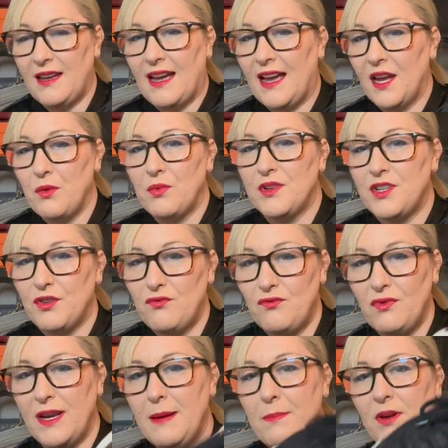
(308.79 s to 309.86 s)
I would
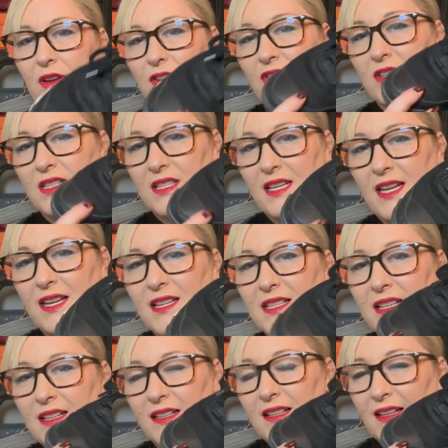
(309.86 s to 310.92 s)
repurchase these
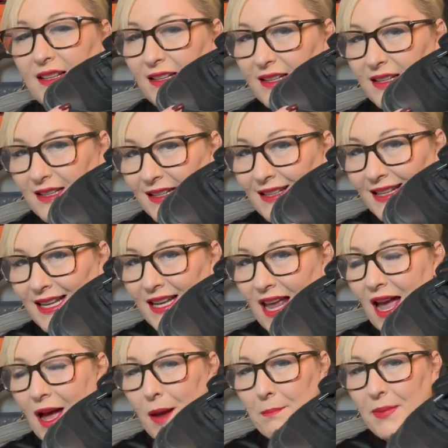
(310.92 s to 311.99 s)
in a
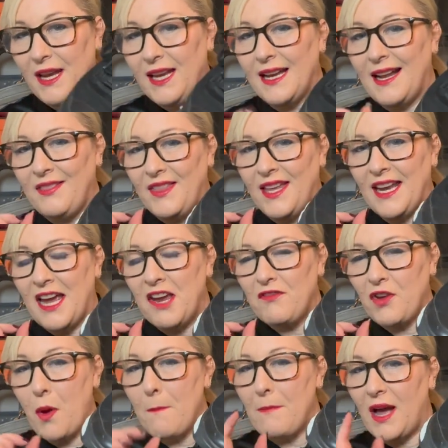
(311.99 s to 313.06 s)
heartbeat. And then I've
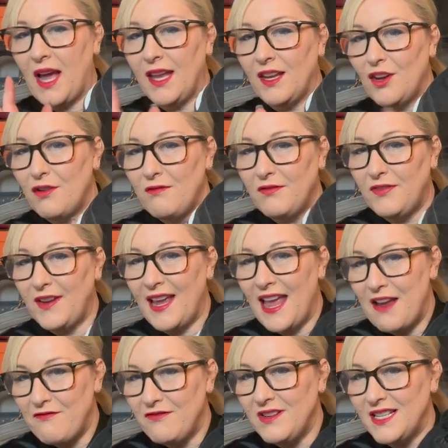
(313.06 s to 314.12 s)
got my comfy
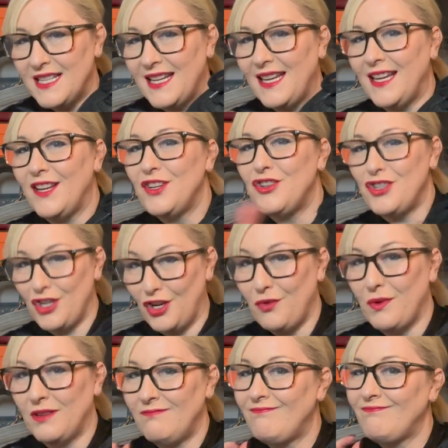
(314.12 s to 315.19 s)
everyday shoe
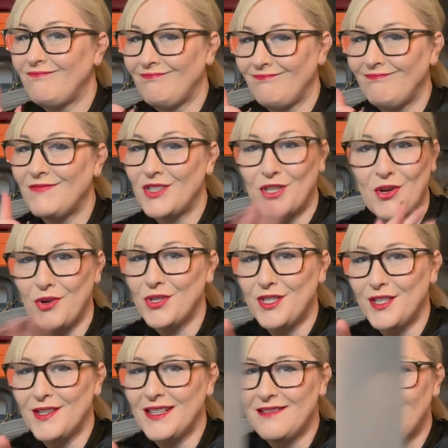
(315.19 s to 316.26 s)
sorted.